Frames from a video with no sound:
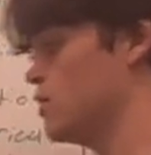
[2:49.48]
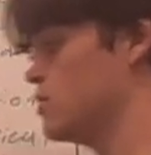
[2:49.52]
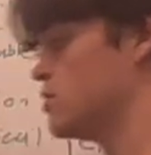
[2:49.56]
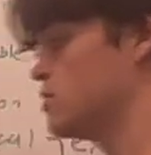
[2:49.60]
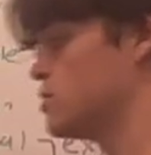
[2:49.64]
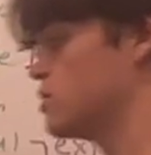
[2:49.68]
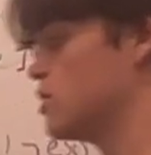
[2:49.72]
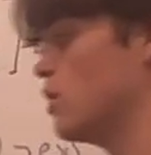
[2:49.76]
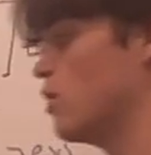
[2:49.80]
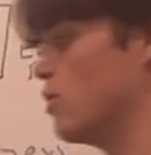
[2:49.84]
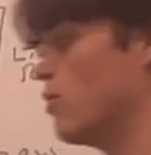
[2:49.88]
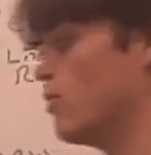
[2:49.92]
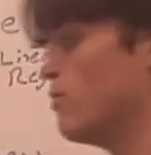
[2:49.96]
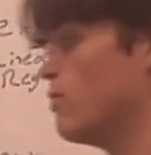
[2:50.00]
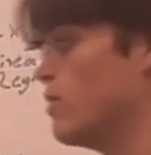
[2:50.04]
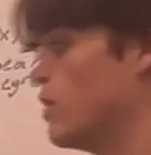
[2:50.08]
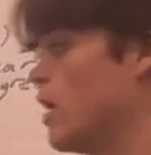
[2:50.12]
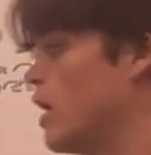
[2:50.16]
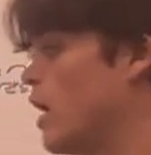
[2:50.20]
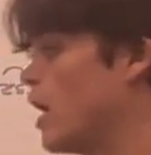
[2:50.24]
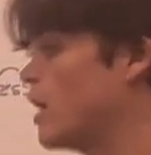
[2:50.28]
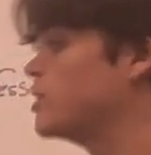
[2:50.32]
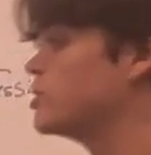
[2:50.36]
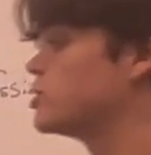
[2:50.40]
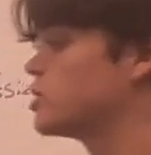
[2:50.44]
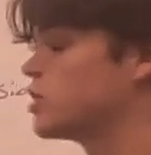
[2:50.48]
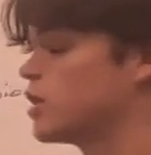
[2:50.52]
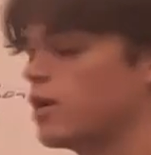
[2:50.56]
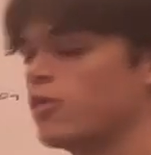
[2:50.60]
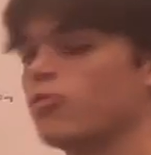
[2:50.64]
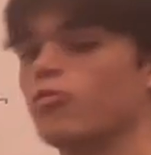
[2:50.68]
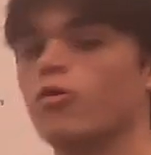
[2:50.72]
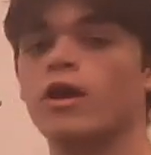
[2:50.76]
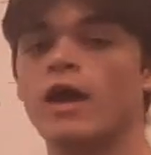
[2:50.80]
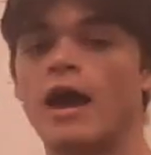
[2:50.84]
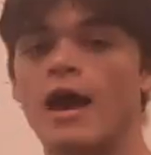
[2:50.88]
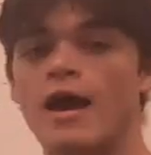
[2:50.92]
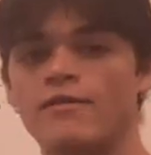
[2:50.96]
So I just kind of
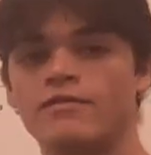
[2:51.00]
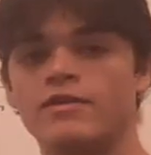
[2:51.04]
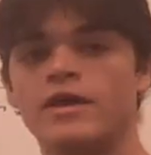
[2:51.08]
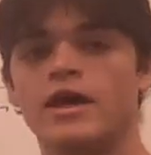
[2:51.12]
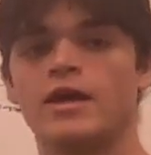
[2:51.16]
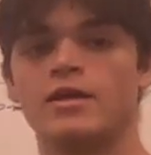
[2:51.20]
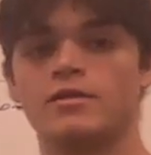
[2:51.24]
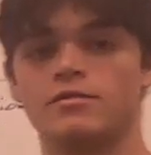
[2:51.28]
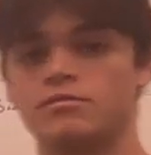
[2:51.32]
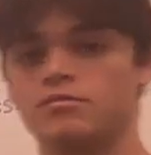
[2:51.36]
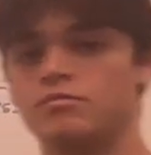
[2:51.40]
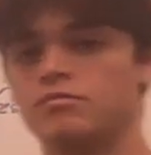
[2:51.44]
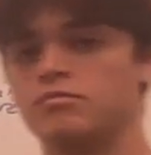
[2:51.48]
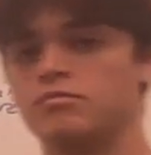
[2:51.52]
want to have that,